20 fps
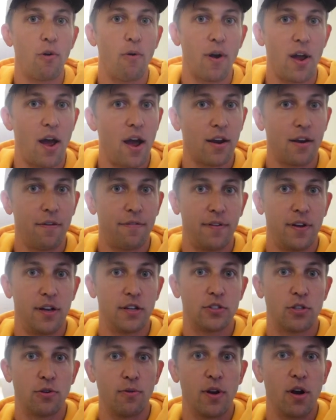
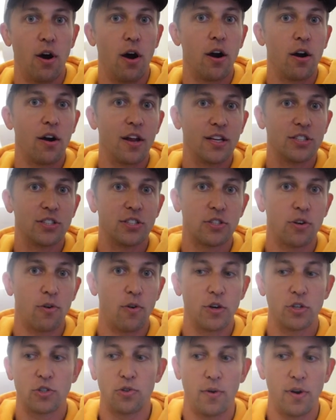choreography to an artist
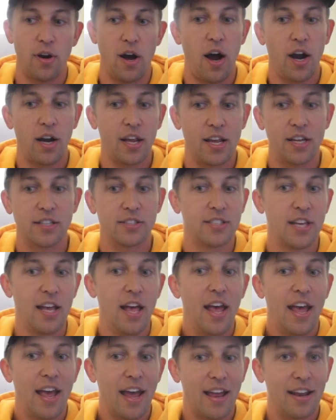or to an audience
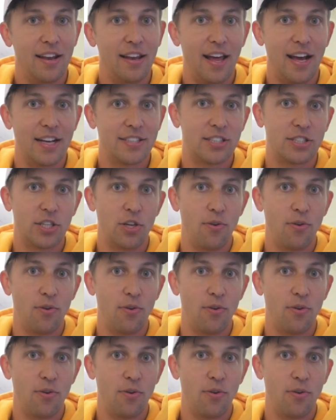unless